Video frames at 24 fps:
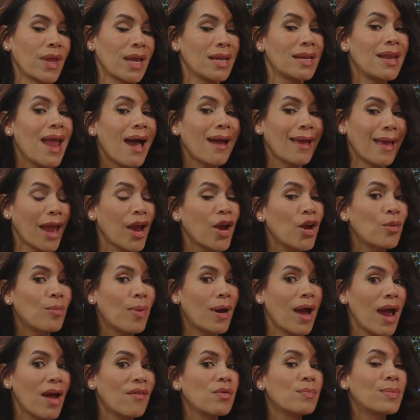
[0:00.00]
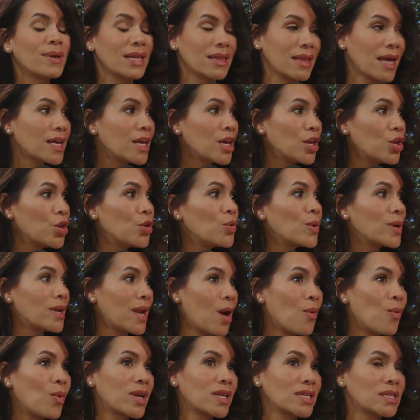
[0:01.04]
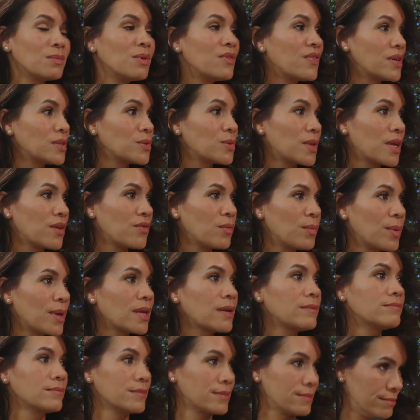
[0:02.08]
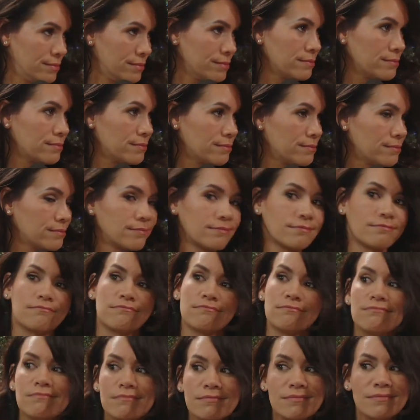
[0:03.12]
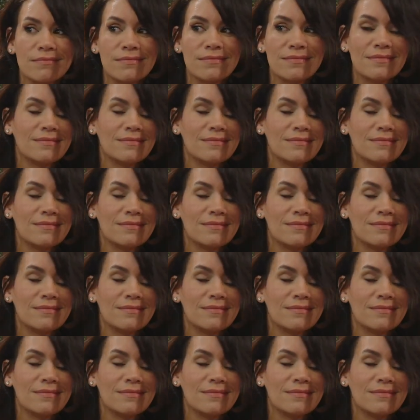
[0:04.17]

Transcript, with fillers: not care about everybody liking you and not wanting to be friends with everybody. Mm, that